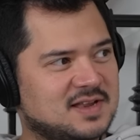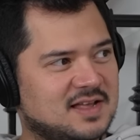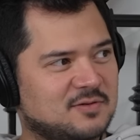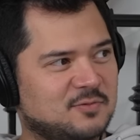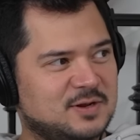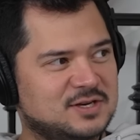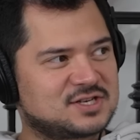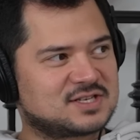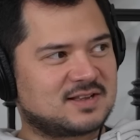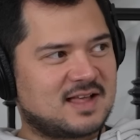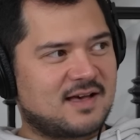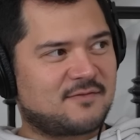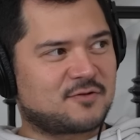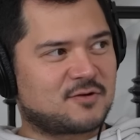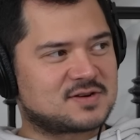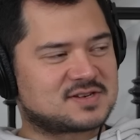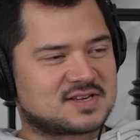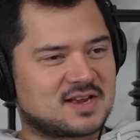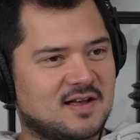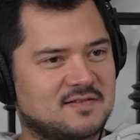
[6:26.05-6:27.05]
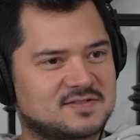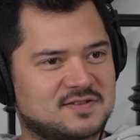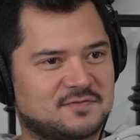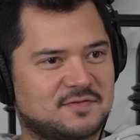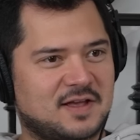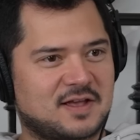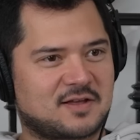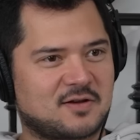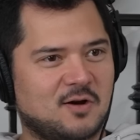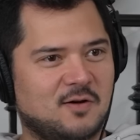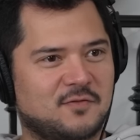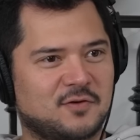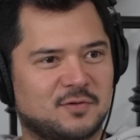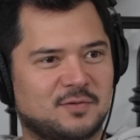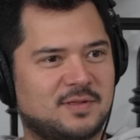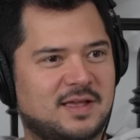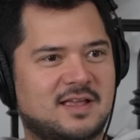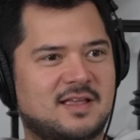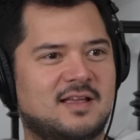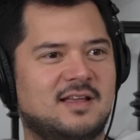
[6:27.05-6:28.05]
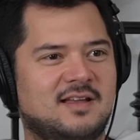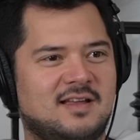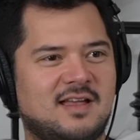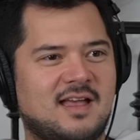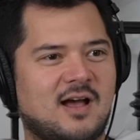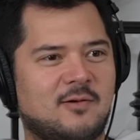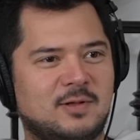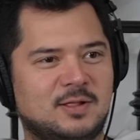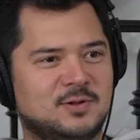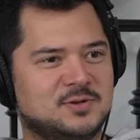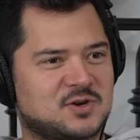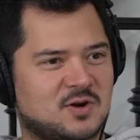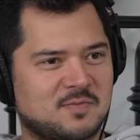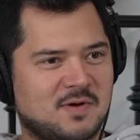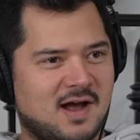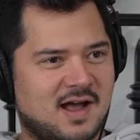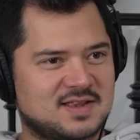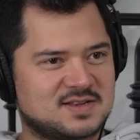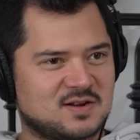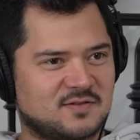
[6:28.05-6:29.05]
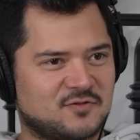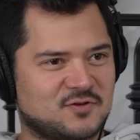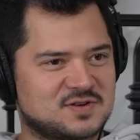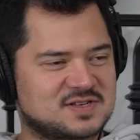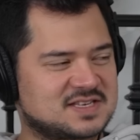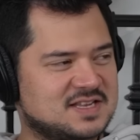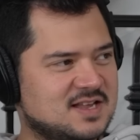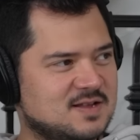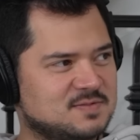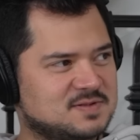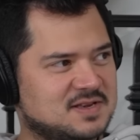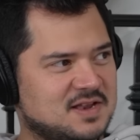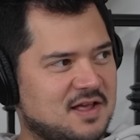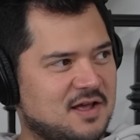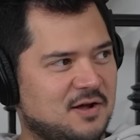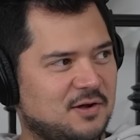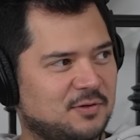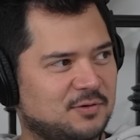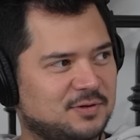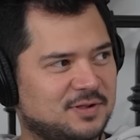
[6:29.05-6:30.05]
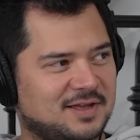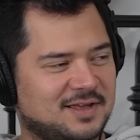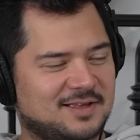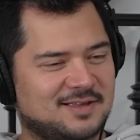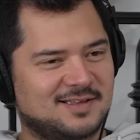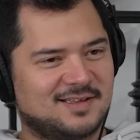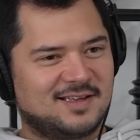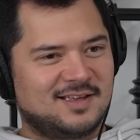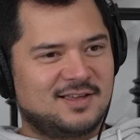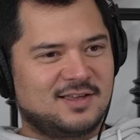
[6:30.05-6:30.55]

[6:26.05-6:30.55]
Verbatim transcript: Like we just laugh at ourselves of like over like how we lose our minds over a Steam sale or like